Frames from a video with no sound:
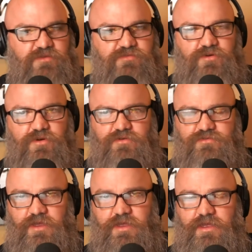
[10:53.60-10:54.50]
for growth.
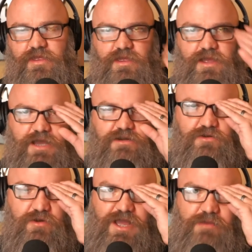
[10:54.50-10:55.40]
I don't
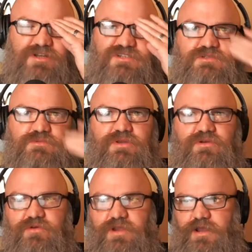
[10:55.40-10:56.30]
know how much has been
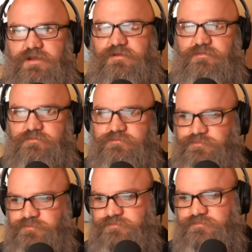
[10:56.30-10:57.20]
created.
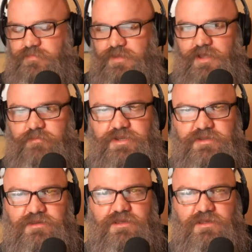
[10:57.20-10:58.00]
I mean,